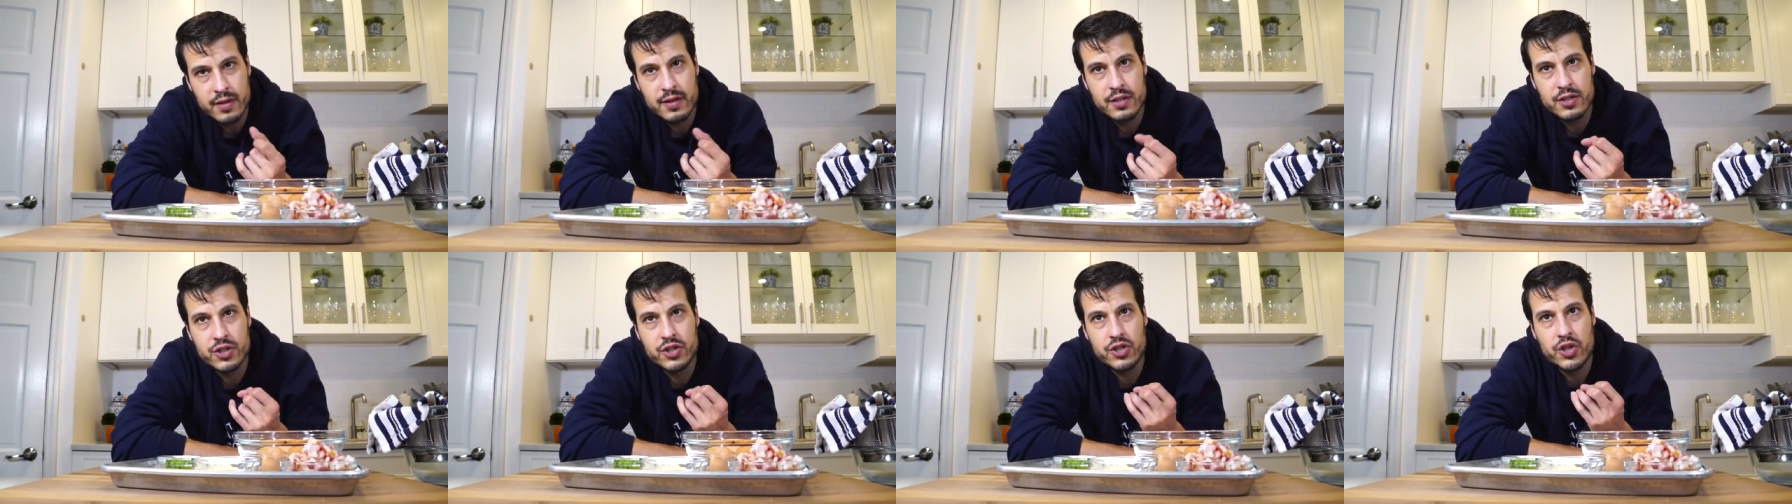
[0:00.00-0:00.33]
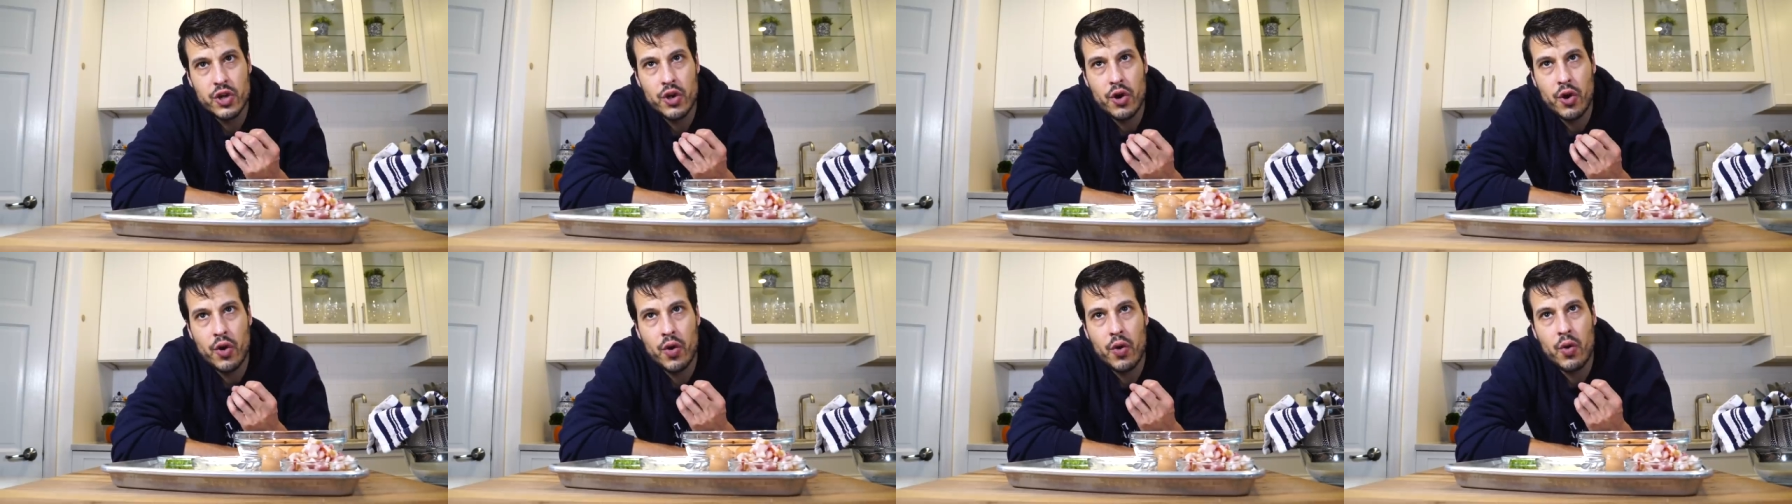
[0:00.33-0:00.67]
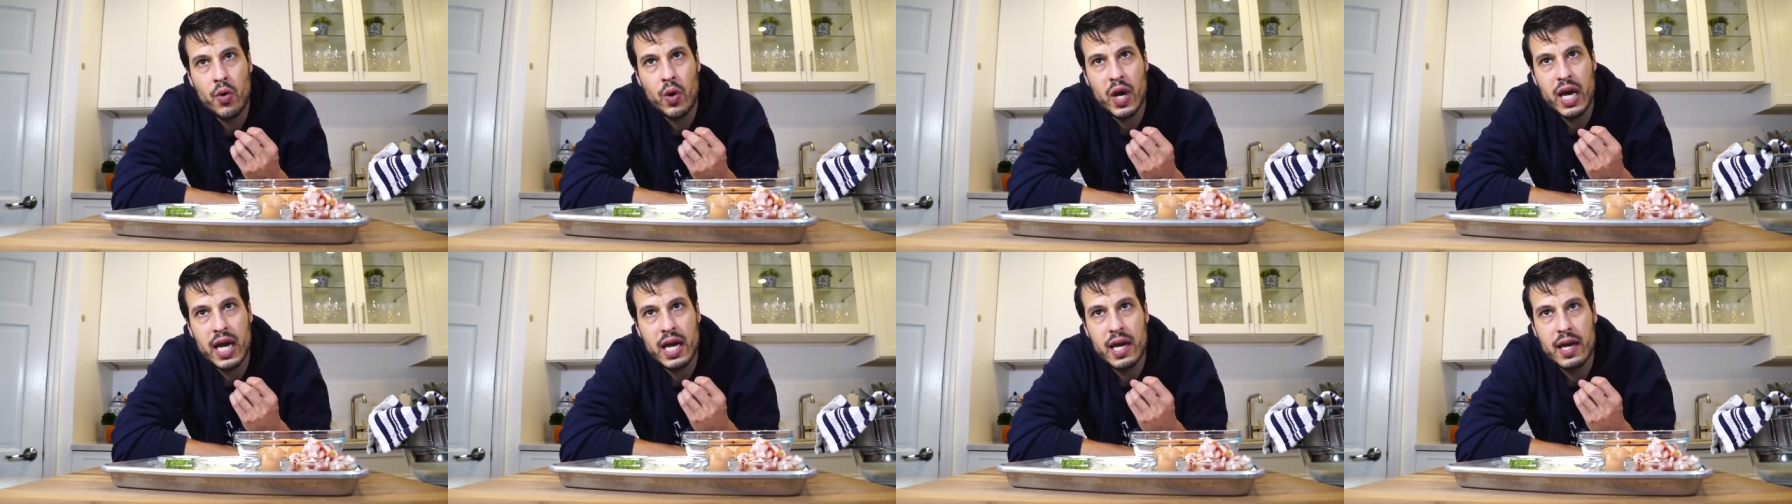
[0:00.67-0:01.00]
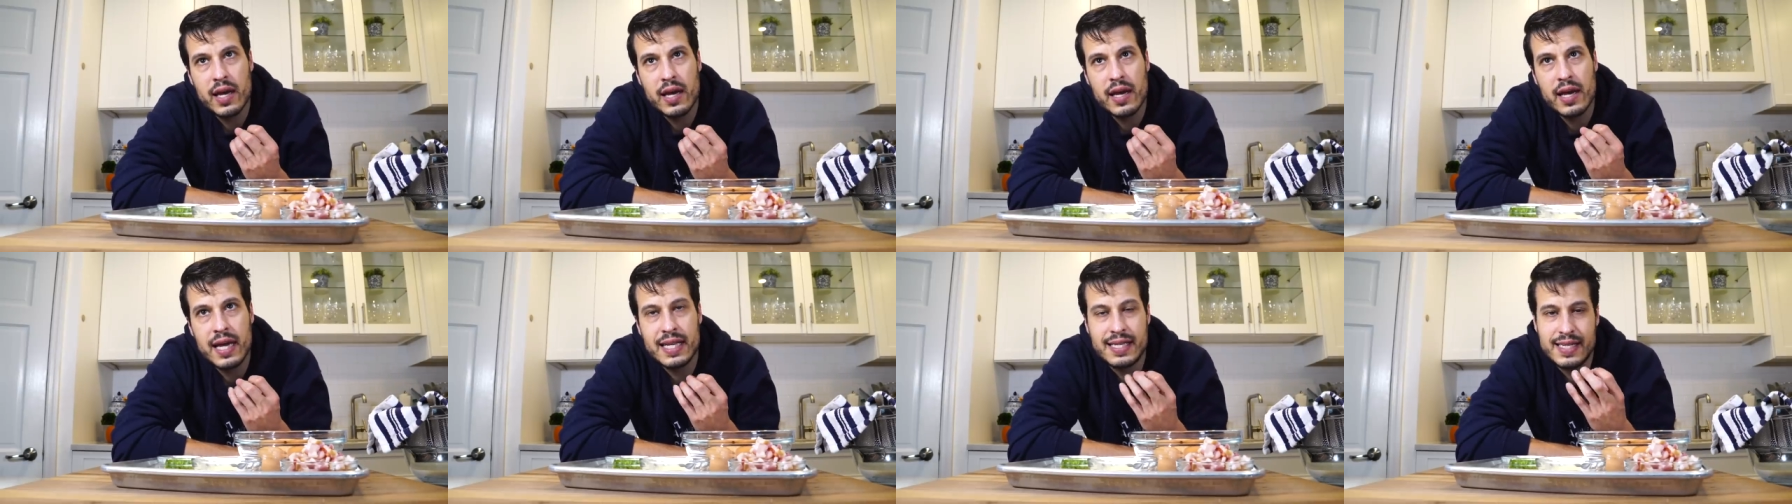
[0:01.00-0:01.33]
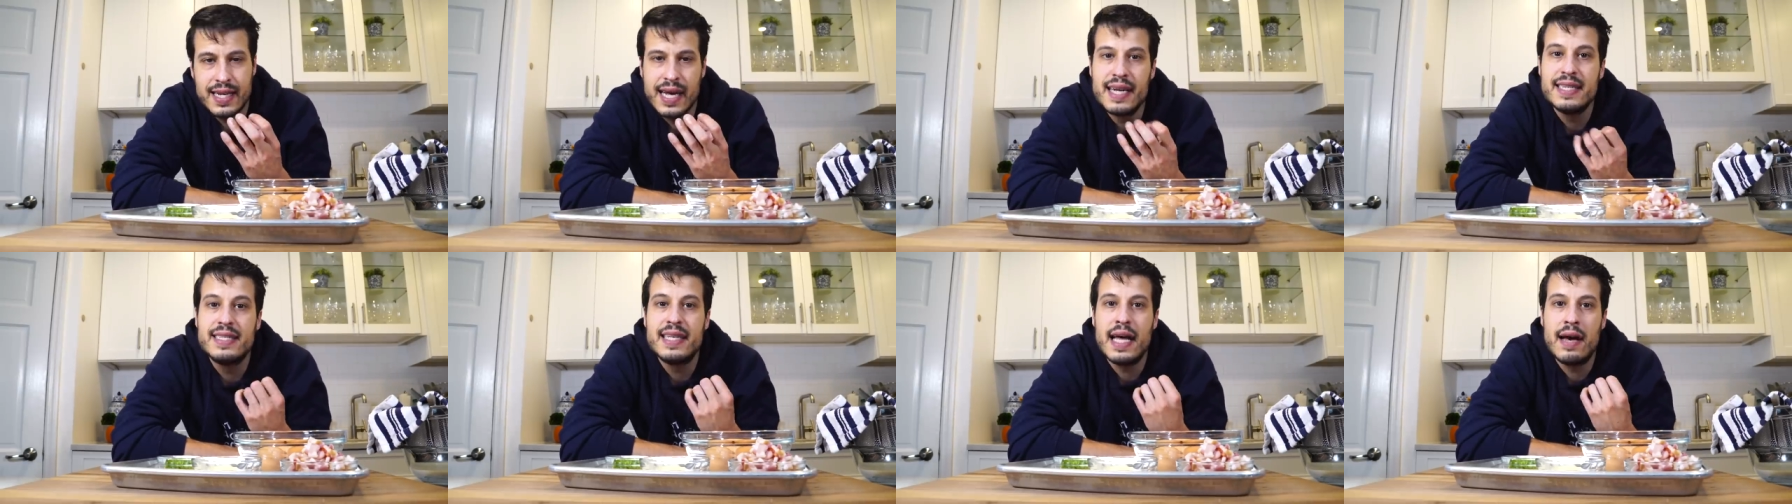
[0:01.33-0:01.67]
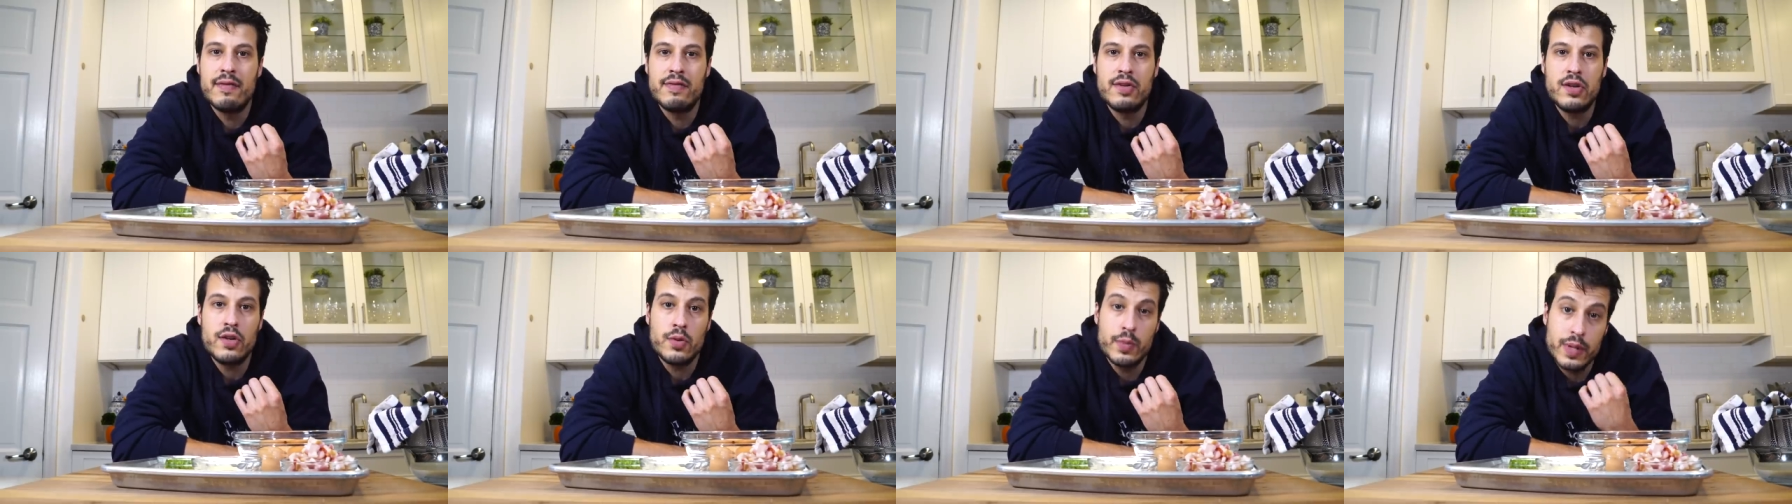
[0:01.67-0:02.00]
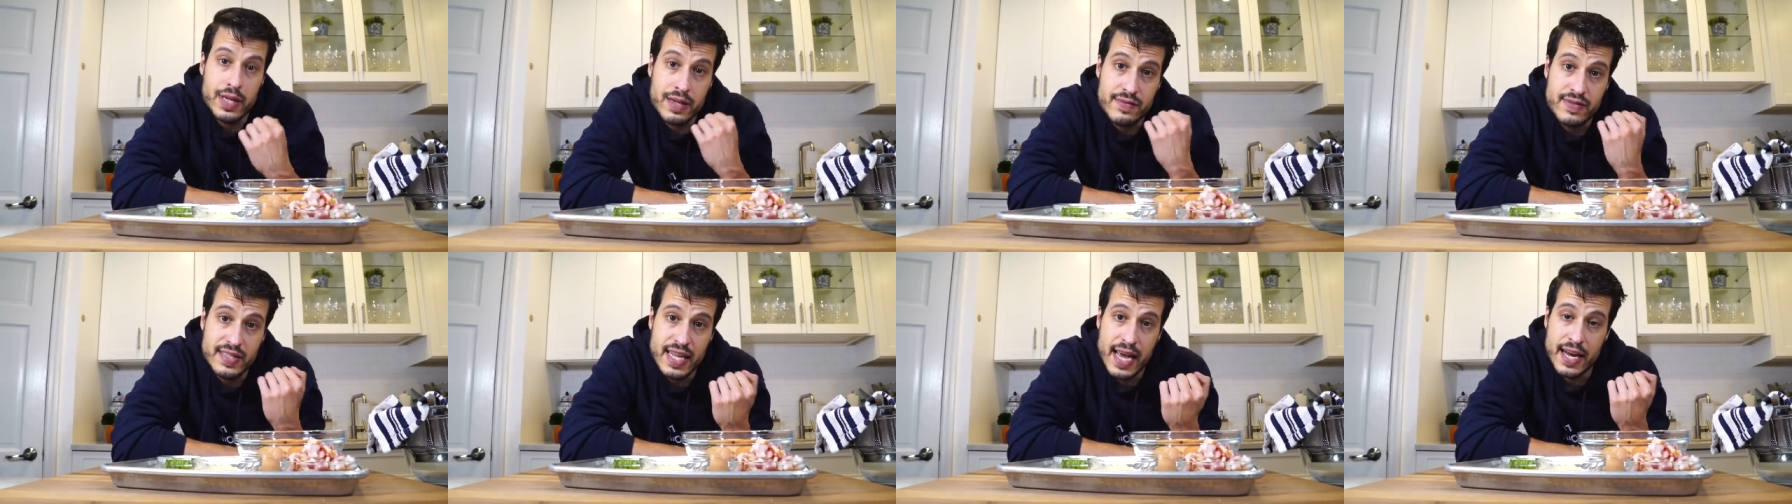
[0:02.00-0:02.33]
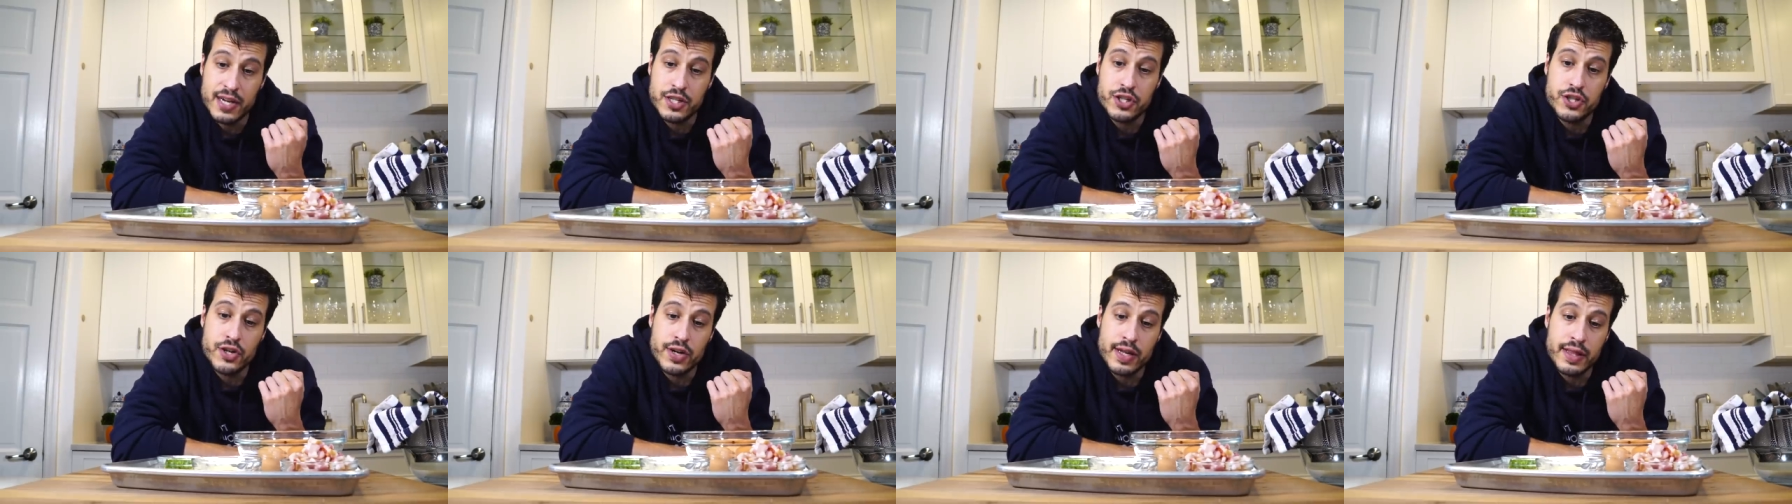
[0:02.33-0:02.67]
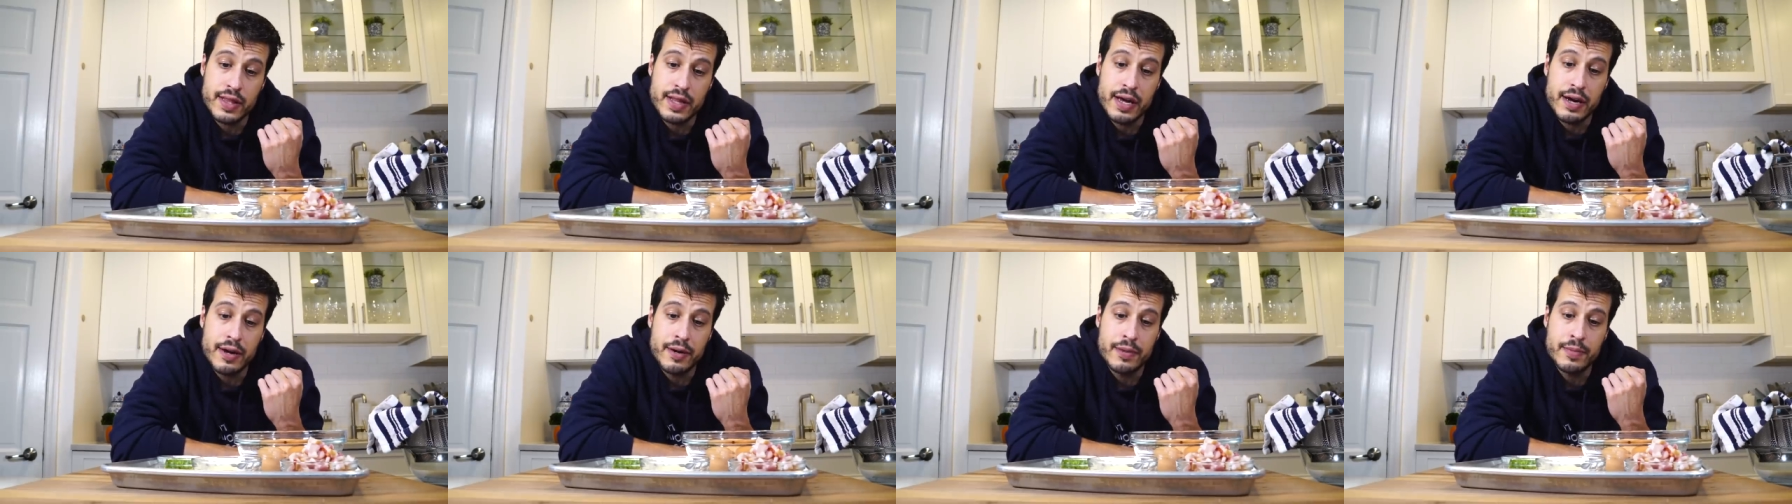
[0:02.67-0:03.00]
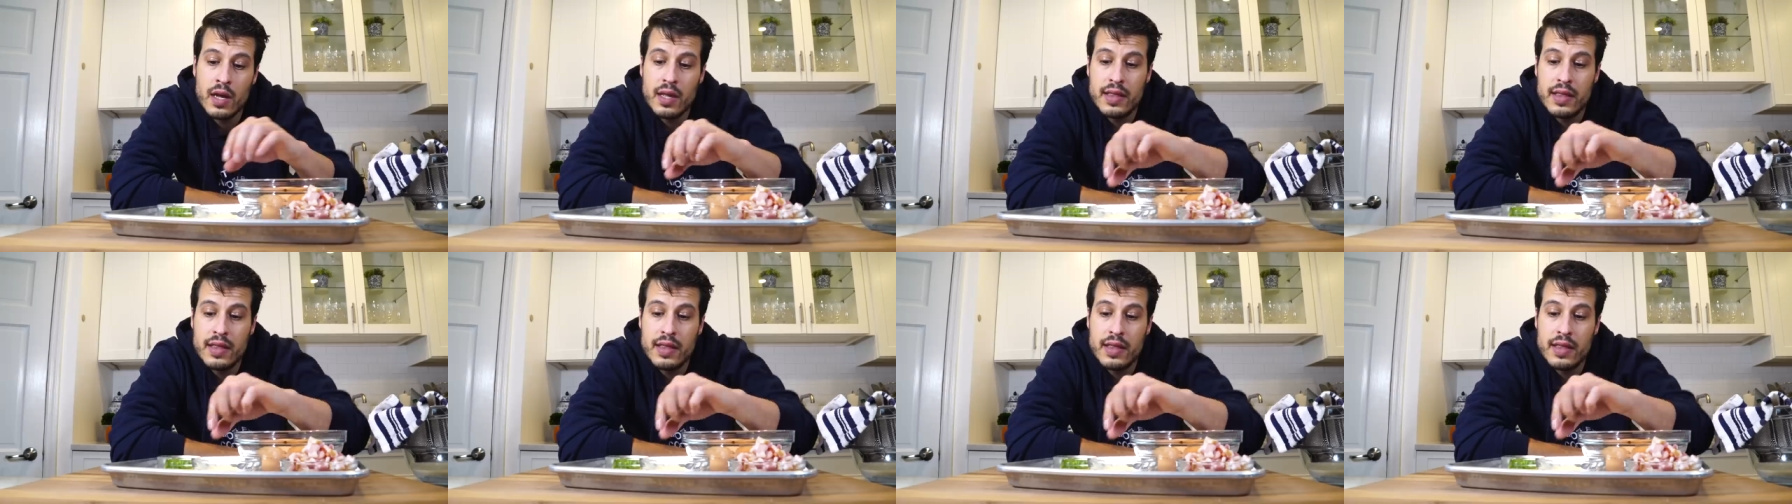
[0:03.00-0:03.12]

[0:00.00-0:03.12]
so it's nice to have a little bit of texture in there.